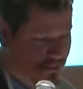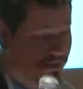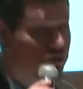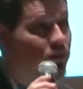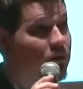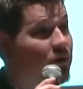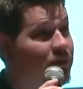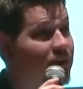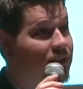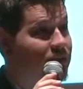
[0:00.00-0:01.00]
If you don't know
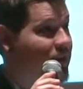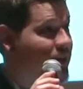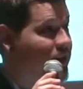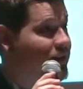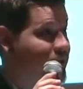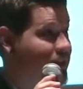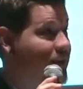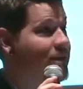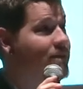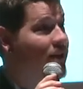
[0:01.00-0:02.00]
what this
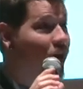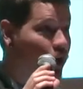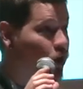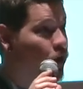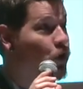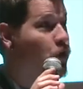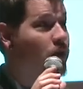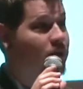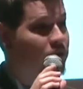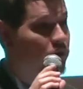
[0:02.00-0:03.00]
is,
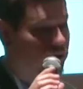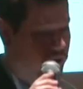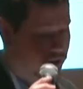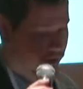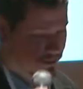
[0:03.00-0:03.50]
good. Don't learn.